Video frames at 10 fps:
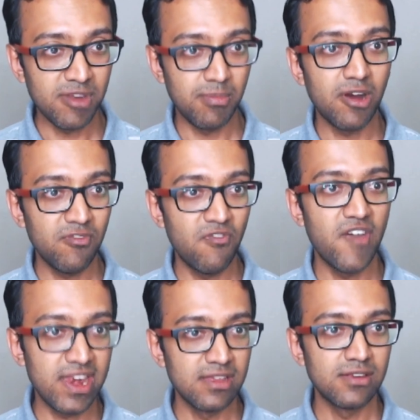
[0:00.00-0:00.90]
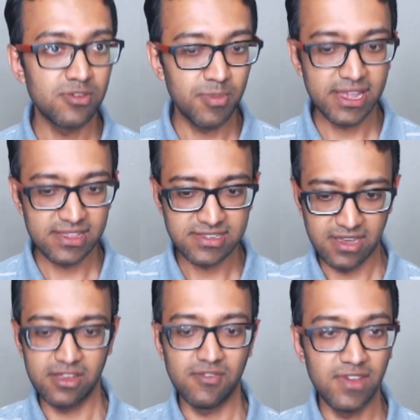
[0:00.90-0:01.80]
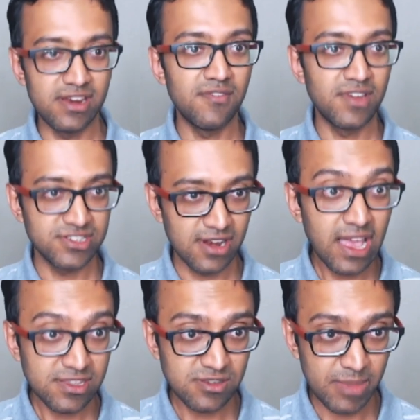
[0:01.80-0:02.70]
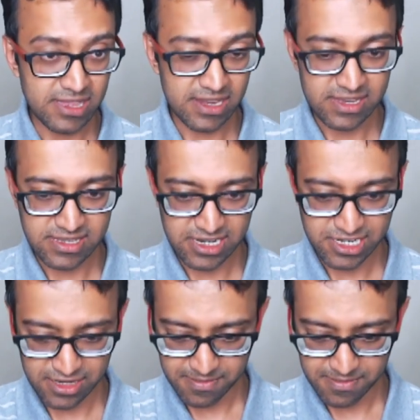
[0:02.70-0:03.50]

about when to break the circuit when it eventually has to make that decision.